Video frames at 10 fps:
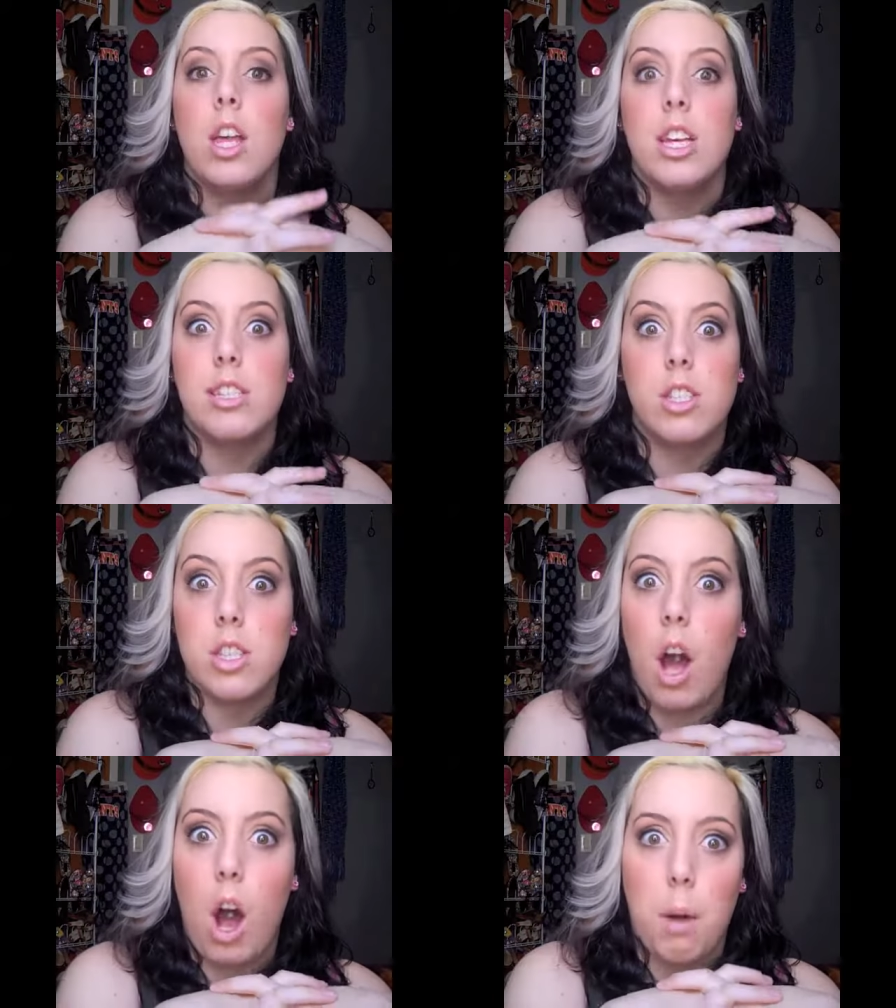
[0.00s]

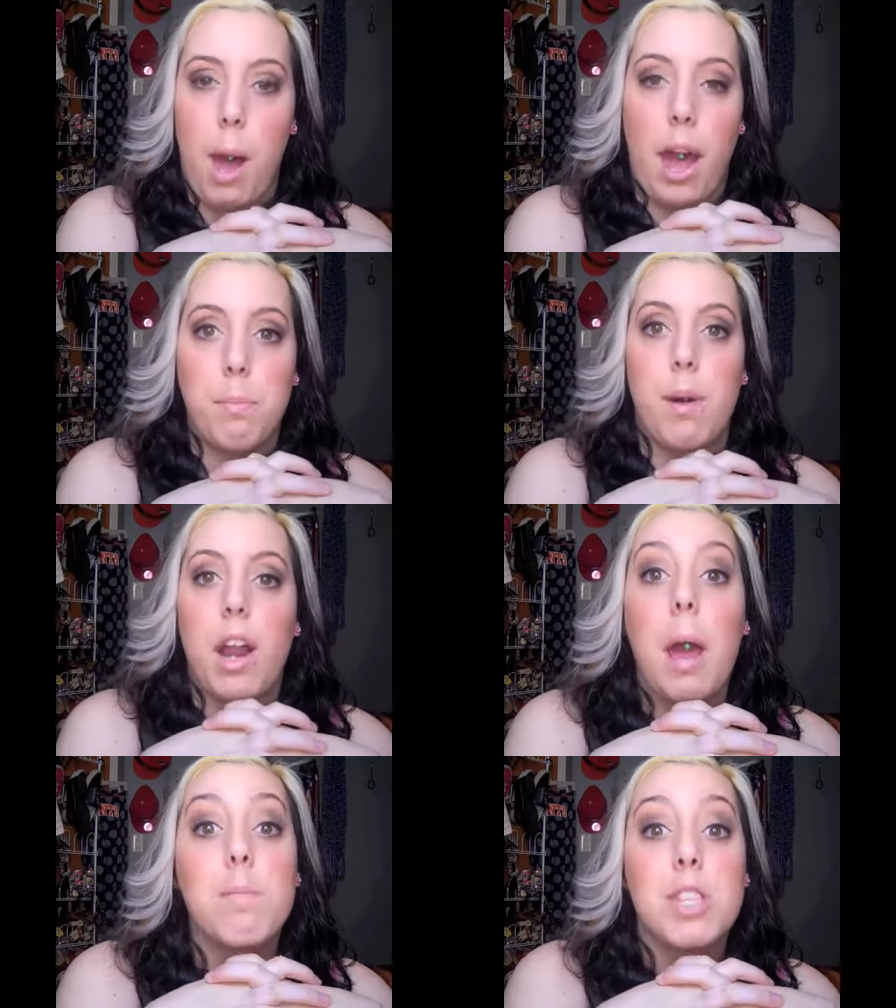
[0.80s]
It's all bad, but
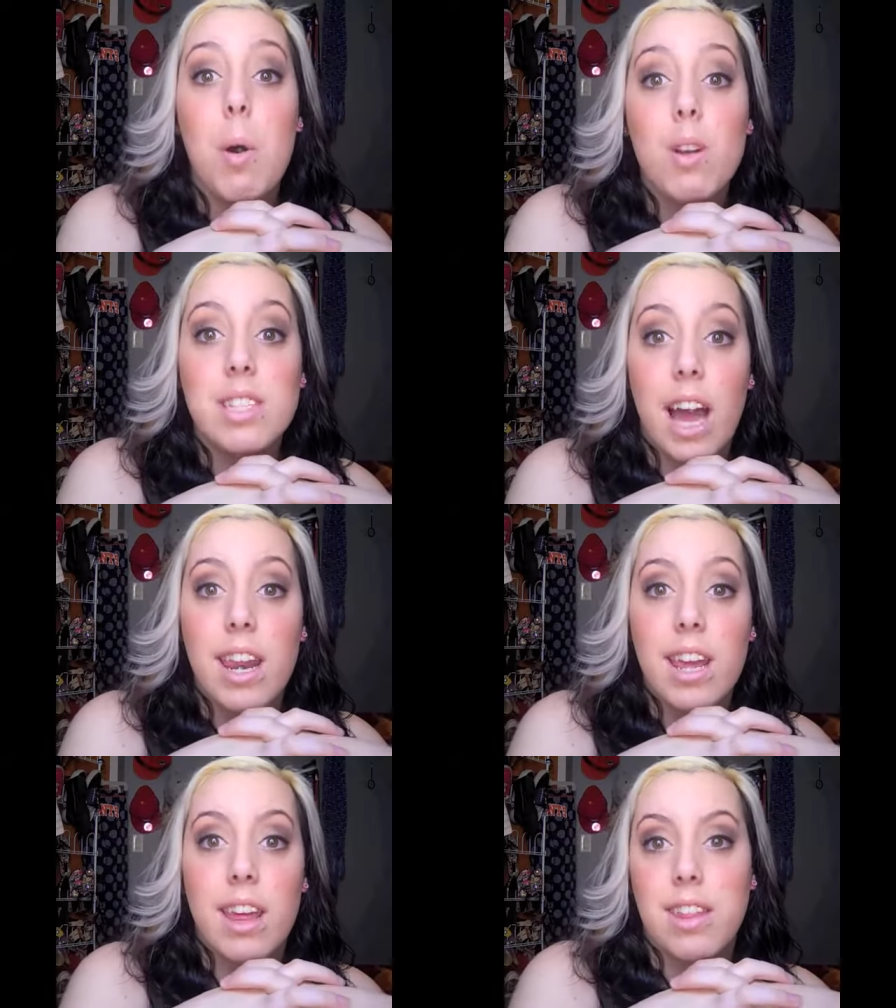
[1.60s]
I'm so
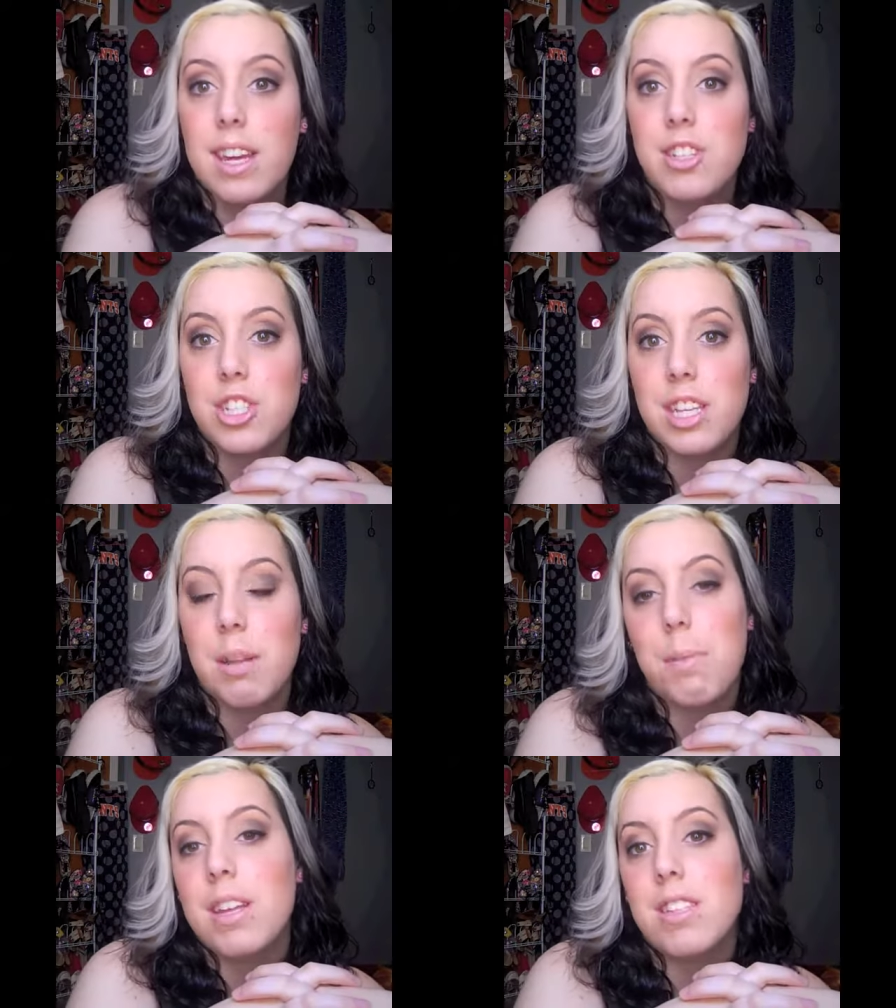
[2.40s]
excited. I think it's just going
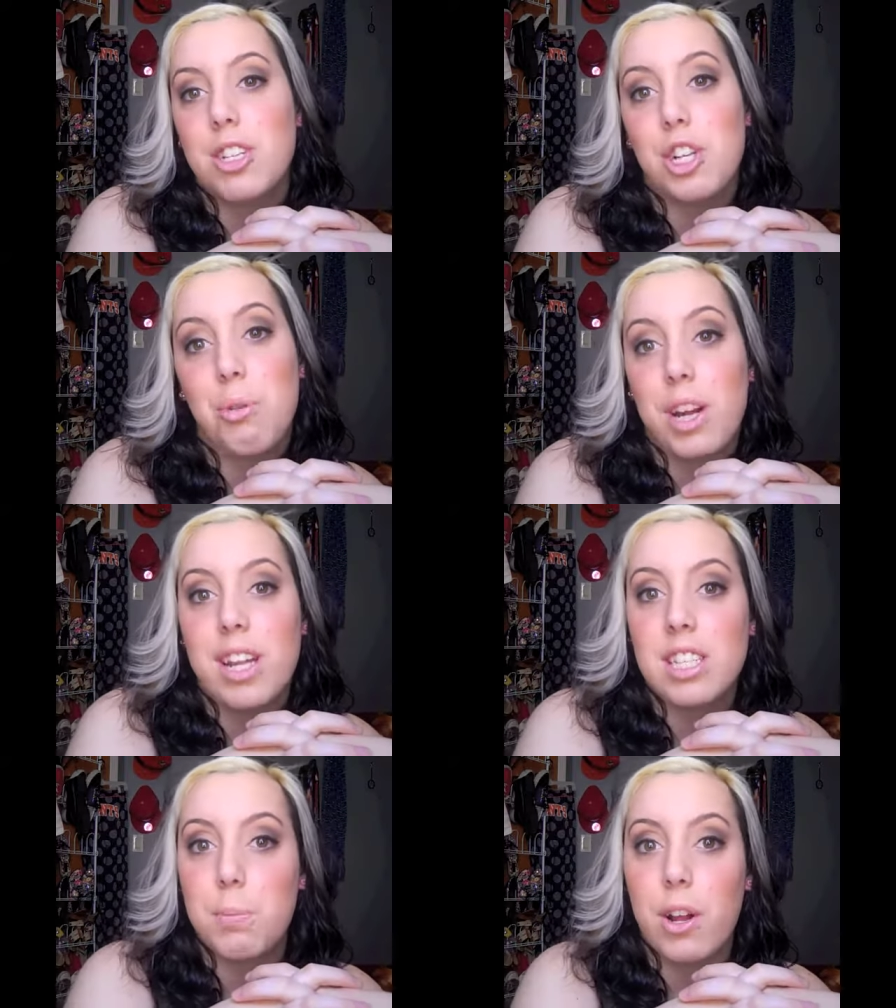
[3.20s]
to be such a great
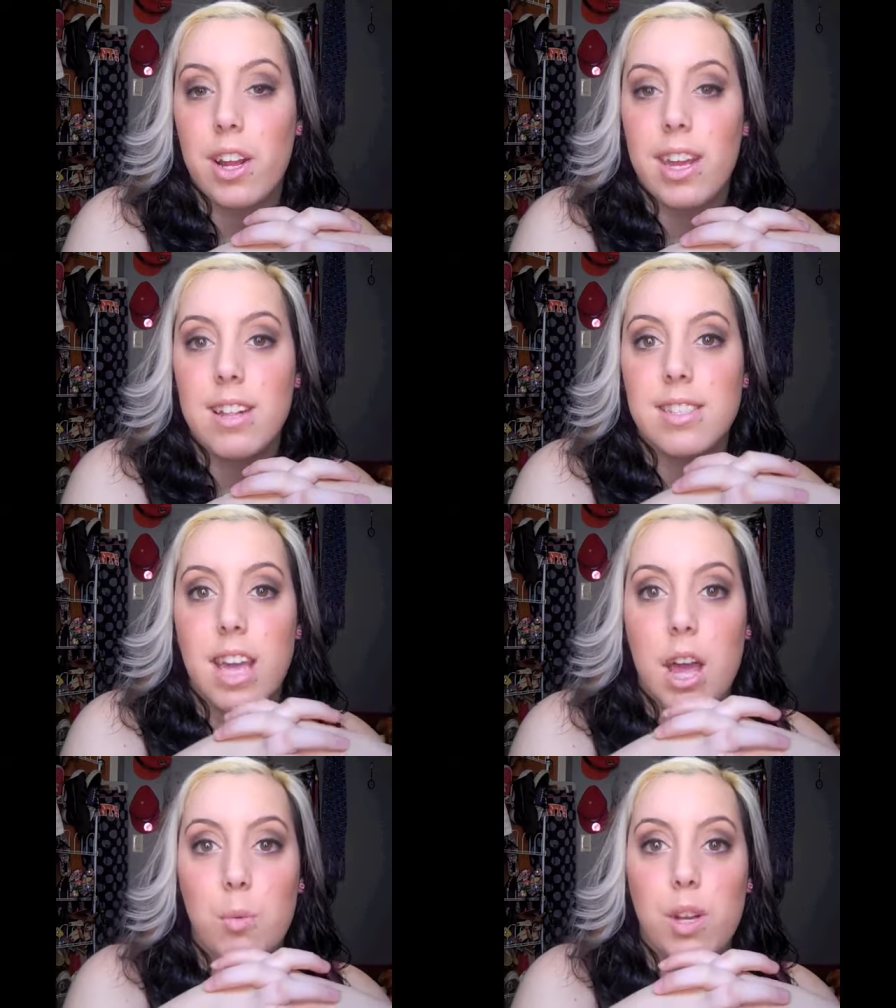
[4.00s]
experience,
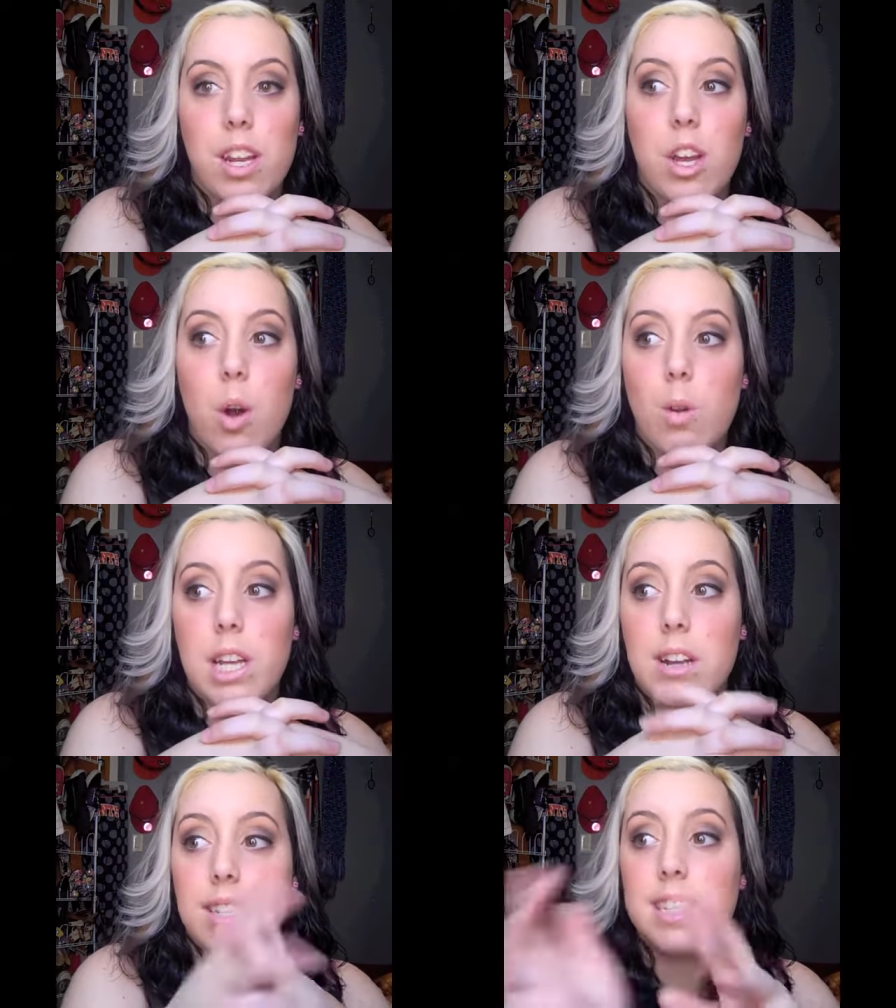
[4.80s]
and we're going to go
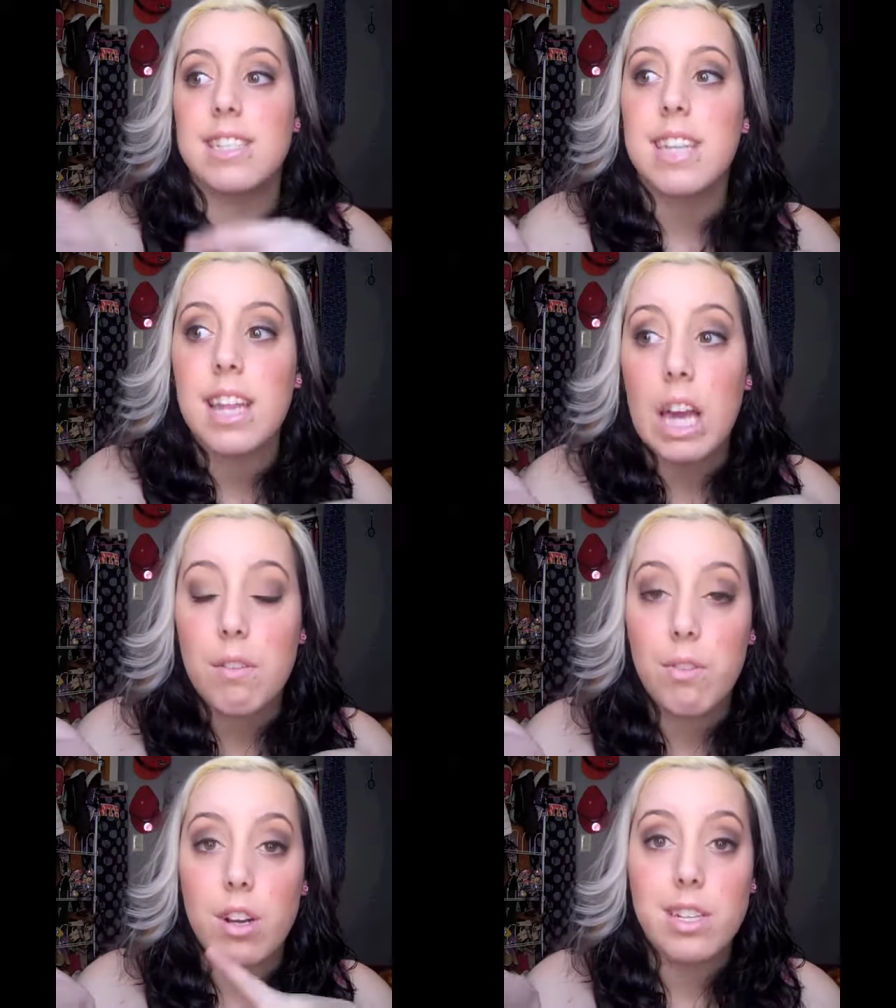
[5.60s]
down to Disneyland
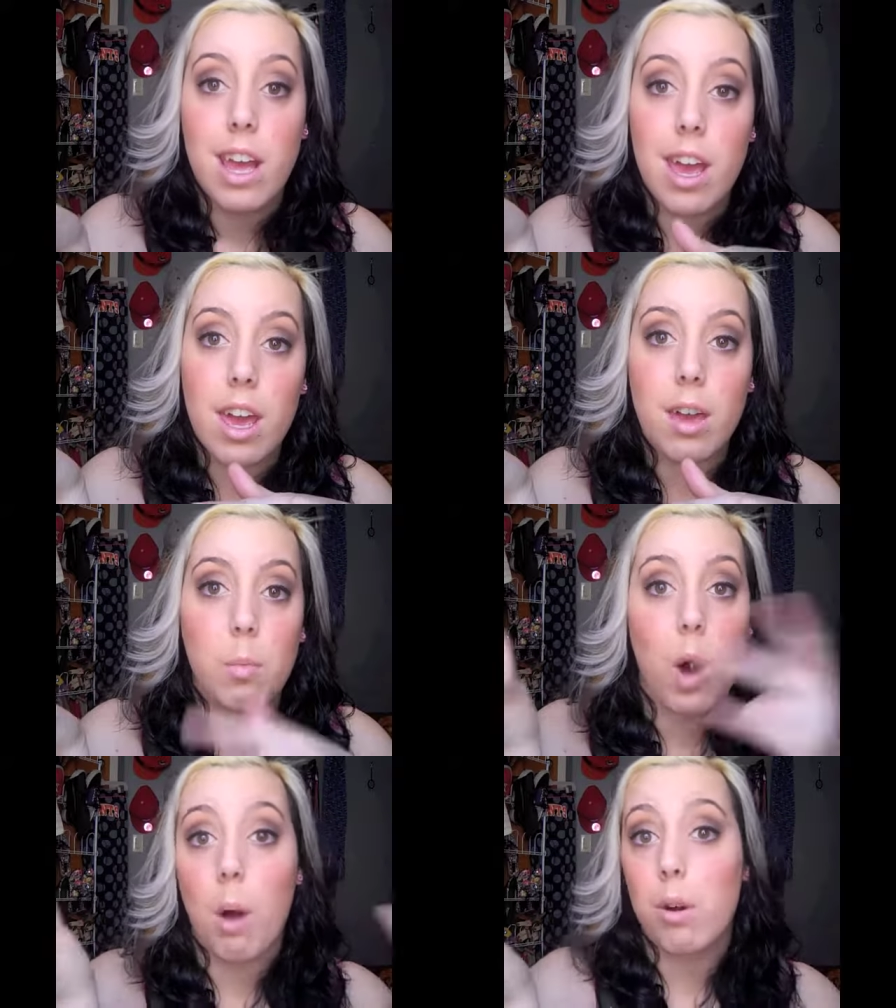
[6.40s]
for a day.
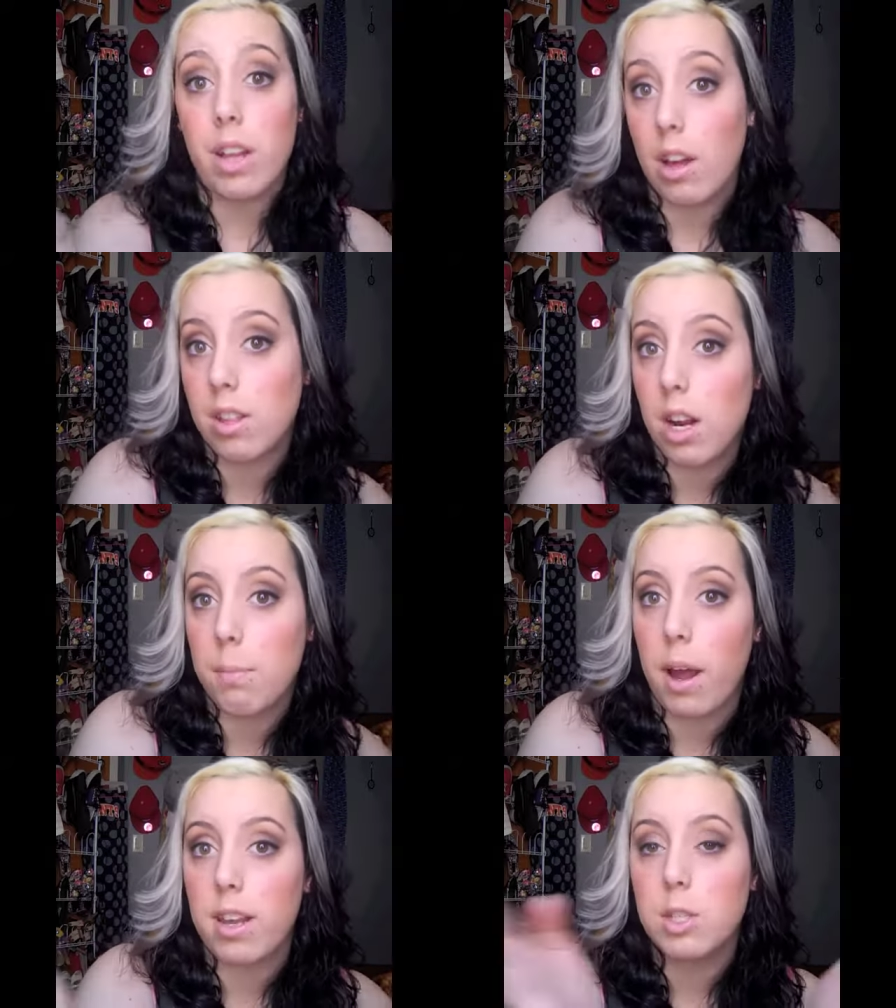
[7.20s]
While we're down there,
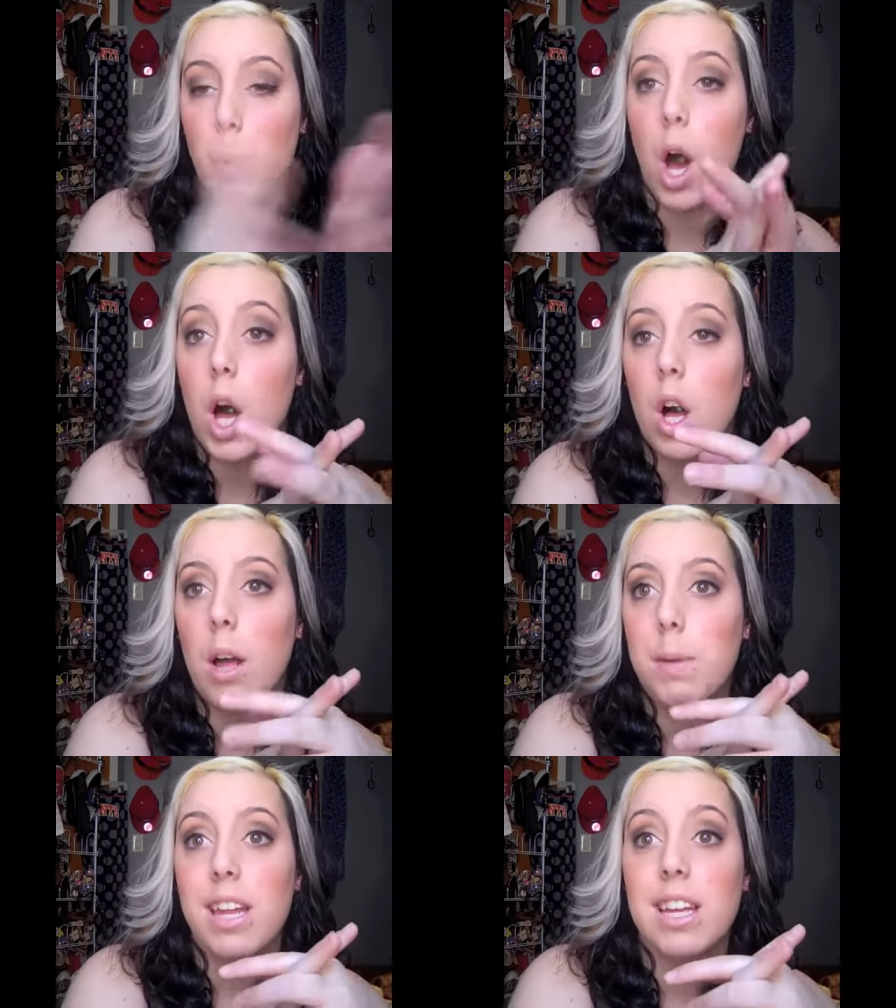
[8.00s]
might as well.
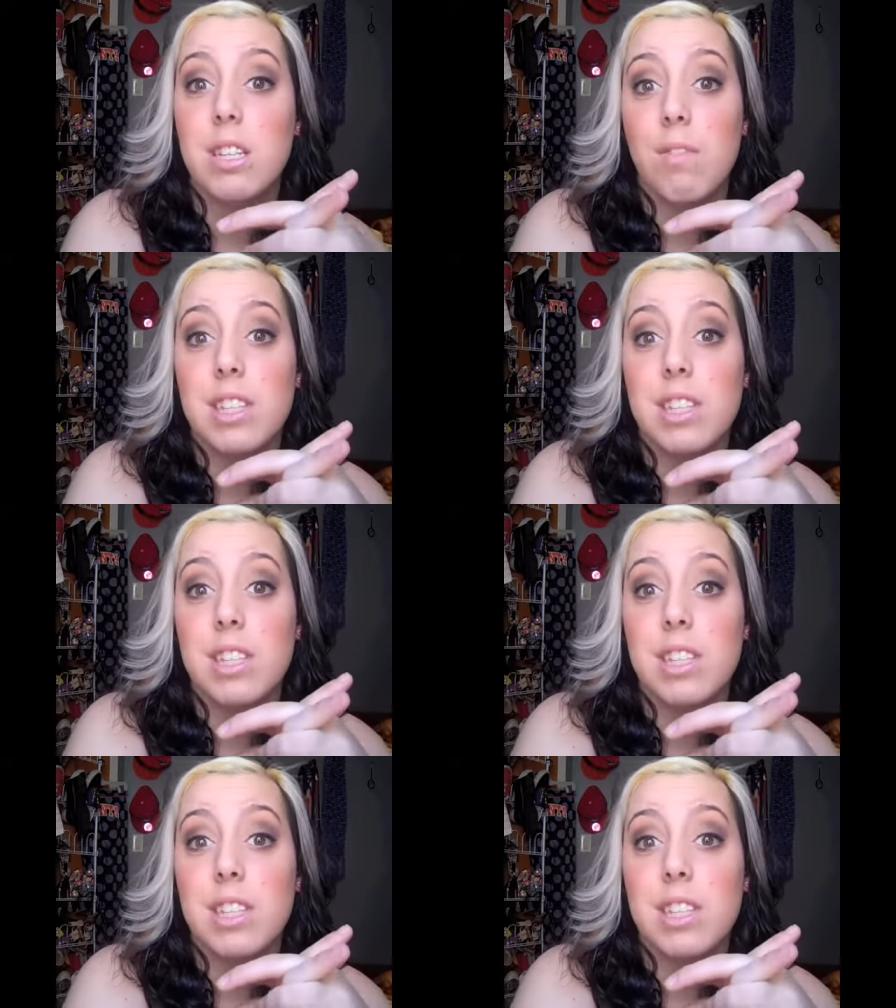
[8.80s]
I'm going to get to